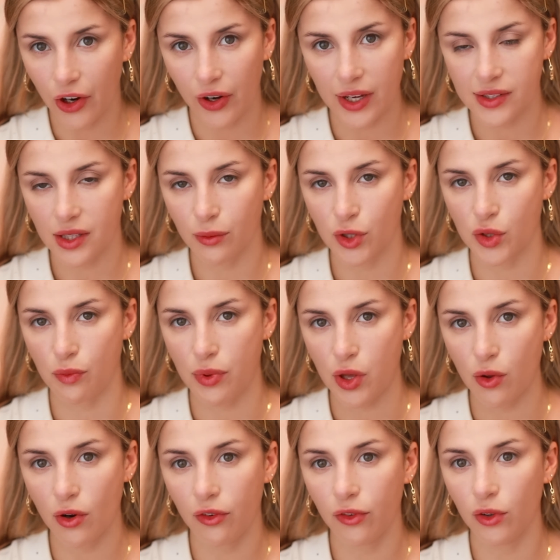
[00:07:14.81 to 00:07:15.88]
creates the most
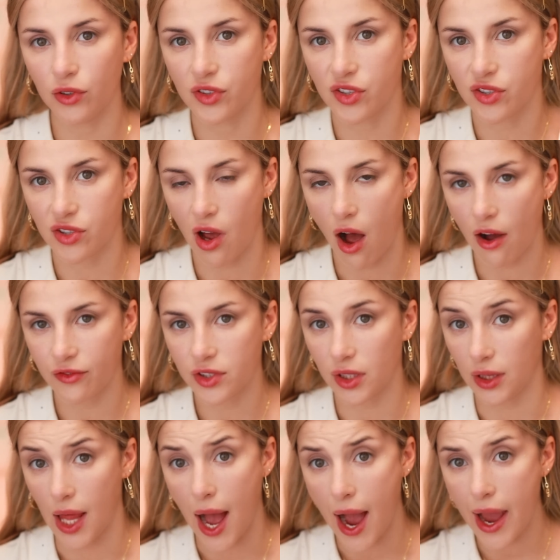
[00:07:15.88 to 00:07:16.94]
beautiful
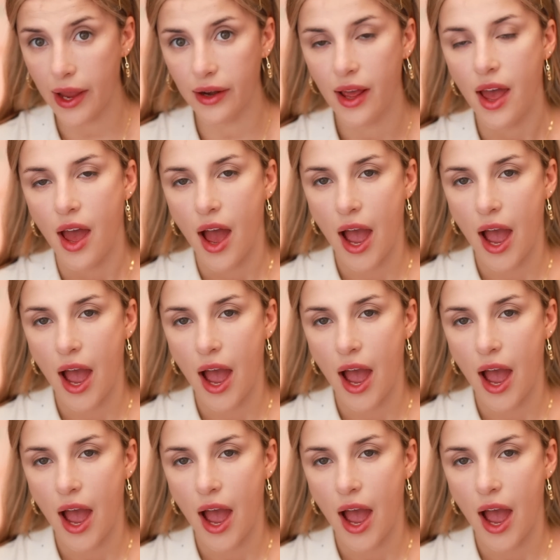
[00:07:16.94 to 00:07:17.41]
soft line,